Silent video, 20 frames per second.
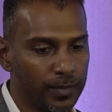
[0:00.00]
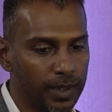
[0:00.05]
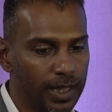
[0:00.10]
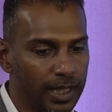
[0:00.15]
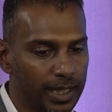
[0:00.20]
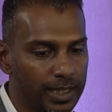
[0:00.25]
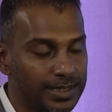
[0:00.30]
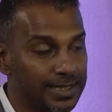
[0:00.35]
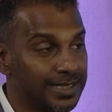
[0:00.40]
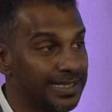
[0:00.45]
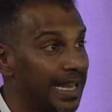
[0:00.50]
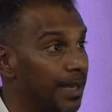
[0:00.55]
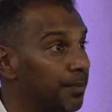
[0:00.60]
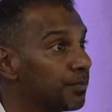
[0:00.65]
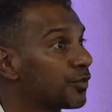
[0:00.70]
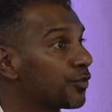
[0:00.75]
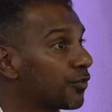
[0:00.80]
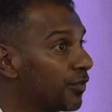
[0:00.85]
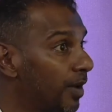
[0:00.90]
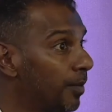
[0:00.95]
it
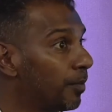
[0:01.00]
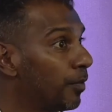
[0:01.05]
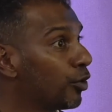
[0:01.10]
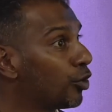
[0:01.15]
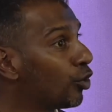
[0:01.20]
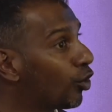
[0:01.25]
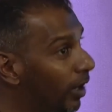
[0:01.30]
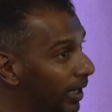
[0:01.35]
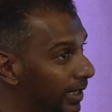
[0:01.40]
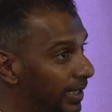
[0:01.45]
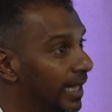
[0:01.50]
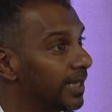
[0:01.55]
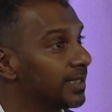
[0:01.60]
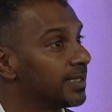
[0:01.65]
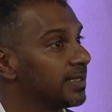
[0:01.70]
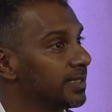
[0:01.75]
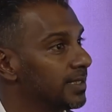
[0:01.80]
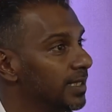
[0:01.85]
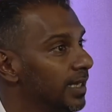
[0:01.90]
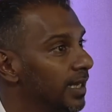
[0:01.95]
stems from your
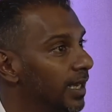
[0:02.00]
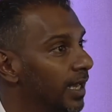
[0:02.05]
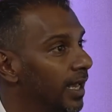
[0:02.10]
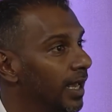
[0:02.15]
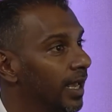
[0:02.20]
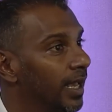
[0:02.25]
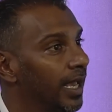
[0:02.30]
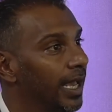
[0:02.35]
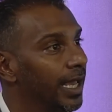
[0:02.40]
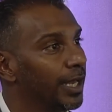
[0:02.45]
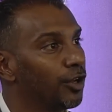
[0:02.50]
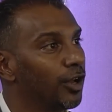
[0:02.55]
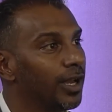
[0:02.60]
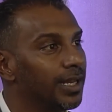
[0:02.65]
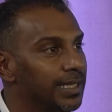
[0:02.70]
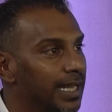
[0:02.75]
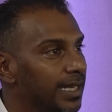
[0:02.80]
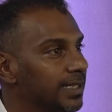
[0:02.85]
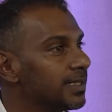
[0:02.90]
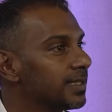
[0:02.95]
identity. And your
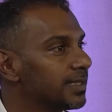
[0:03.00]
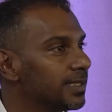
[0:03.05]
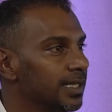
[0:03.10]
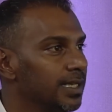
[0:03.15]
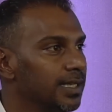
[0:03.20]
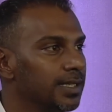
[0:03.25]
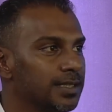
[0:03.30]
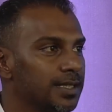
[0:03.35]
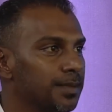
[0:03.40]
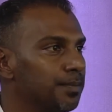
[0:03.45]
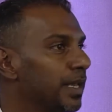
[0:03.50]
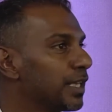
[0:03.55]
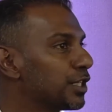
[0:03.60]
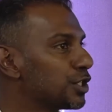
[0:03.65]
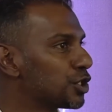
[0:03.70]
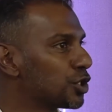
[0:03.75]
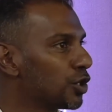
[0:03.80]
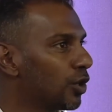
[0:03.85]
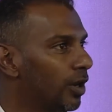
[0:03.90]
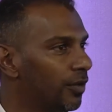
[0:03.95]
identity is a
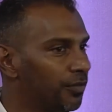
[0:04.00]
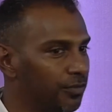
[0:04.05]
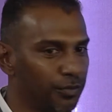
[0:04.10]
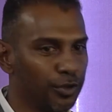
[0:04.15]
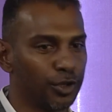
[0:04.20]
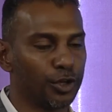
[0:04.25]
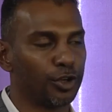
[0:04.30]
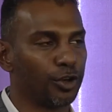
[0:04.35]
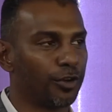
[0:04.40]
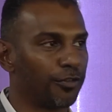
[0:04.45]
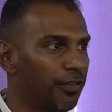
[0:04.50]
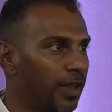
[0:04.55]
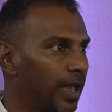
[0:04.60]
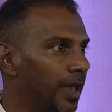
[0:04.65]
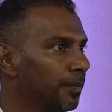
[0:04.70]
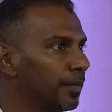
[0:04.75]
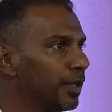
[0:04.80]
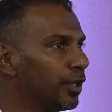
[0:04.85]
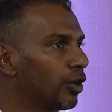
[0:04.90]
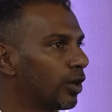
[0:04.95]
mixture of, your
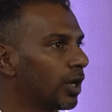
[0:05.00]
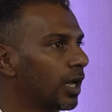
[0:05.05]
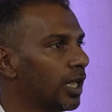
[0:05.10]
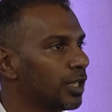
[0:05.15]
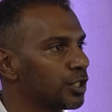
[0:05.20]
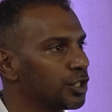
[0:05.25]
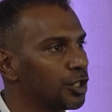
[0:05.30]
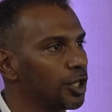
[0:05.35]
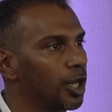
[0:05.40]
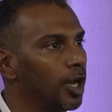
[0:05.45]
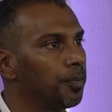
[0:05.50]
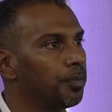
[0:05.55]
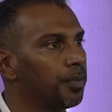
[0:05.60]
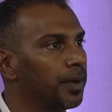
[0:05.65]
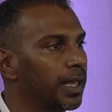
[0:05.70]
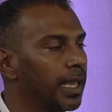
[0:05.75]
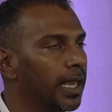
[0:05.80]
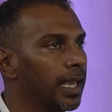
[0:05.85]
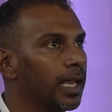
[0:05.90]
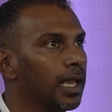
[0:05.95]
family, your culture, your
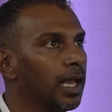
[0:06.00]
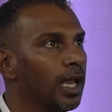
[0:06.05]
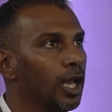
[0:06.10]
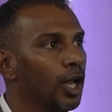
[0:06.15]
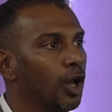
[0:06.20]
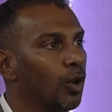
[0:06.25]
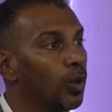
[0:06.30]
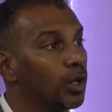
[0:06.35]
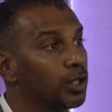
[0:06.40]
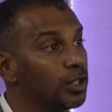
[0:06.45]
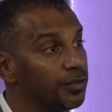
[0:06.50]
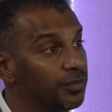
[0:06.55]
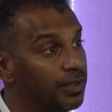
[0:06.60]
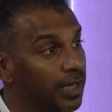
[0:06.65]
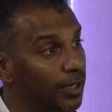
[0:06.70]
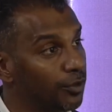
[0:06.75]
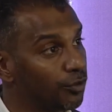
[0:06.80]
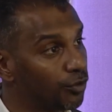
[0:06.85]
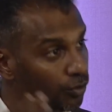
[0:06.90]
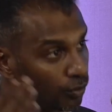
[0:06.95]
upbringing, what you've
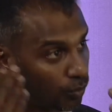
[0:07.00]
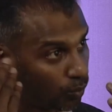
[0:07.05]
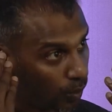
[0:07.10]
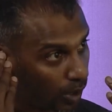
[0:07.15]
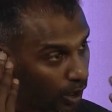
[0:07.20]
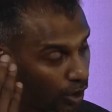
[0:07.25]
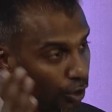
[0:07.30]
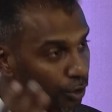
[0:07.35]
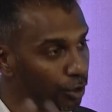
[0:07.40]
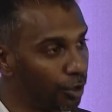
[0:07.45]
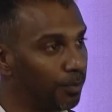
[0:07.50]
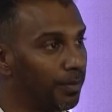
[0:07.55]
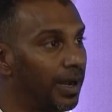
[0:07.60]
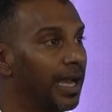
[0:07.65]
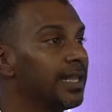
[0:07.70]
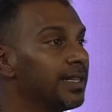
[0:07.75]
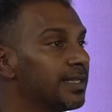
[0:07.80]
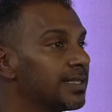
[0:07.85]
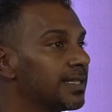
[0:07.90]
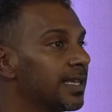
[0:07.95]
done to work on your
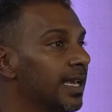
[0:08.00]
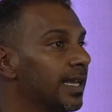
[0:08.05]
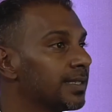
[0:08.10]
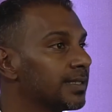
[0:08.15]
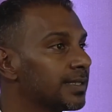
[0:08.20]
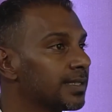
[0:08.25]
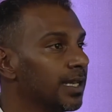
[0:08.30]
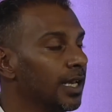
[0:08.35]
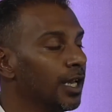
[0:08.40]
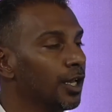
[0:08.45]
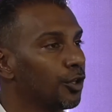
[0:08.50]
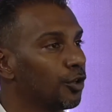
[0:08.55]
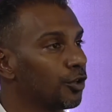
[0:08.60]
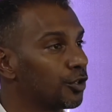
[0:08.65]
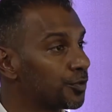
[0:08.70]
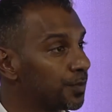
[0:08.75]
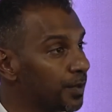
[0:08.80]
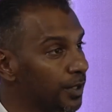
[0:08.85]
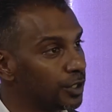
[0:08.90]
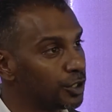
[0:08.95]
mindset, your
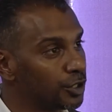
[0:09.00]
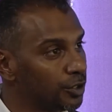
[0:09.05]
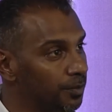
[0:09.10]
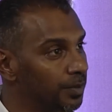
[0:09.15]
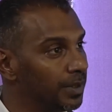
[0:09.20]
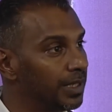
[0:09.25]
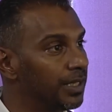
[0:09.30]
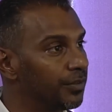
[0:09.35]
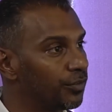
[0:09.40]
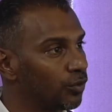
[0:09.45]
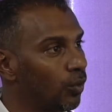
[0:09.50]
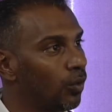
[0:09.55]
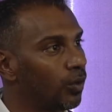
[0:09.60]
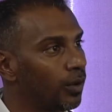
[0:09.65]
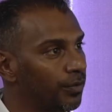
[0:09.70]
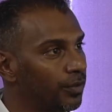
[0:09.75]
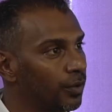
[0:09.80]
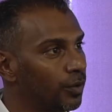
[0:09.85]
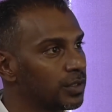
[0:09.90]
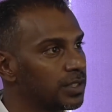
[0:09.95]
spiritual beliefs, all
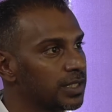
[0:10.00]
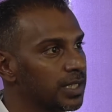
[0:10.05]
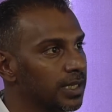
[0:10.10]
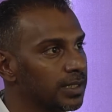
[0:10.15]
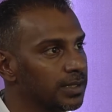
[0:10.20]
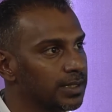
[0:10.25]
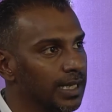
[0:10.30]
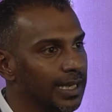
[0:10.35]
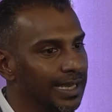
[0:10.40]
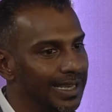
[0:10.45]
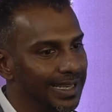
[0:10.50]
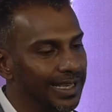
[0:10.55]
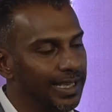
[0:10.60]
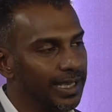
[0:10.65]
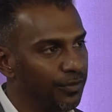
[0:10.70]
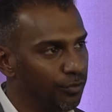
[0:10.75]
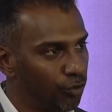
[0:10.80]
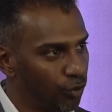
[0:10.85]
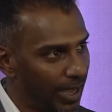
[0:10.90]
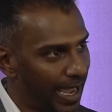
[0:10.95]
of those things.
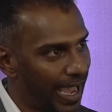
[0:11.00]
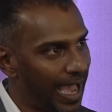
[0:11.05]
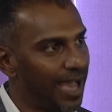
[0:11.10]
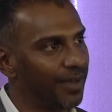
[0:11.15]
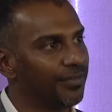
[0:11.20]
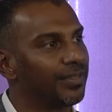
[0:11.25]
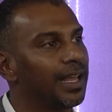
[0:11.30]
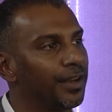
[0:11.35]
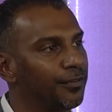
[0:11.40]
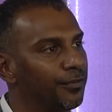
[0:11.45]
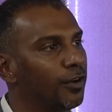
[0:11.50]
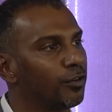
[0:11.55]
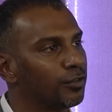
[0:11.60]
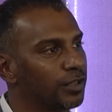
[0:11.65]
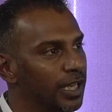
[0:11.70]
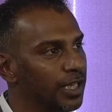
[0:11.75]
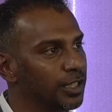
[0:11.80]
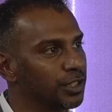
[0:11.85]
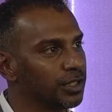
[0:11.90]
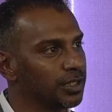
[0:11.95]
If you have that
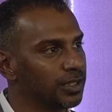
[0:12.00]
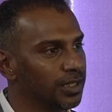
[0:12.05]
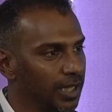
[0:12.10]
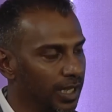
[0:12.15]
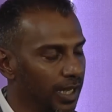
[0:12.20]
foundation,